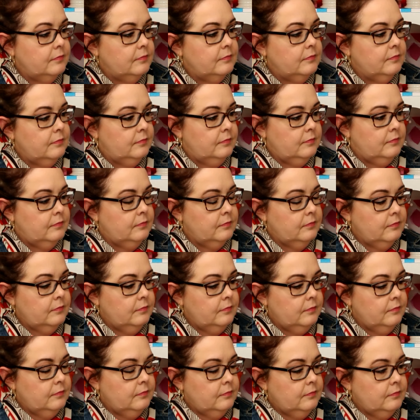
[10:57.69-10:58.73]

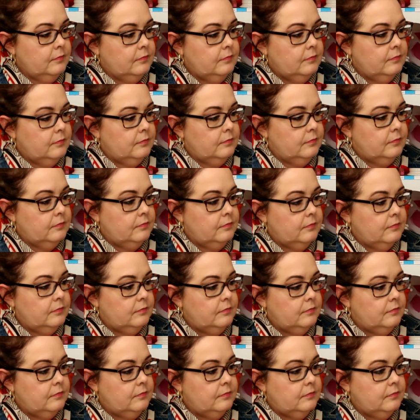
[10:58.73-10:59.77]

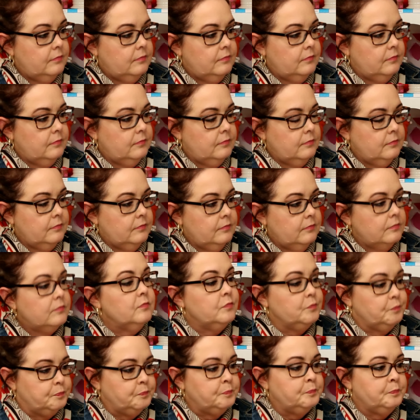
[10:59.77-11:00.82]

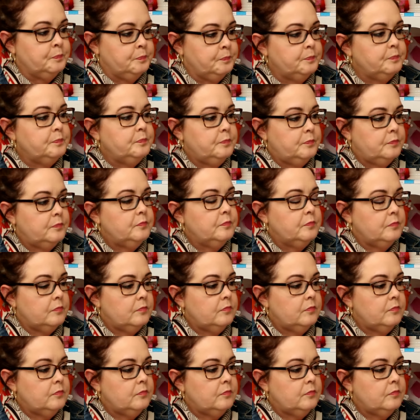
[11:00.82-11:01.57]
(not speaking)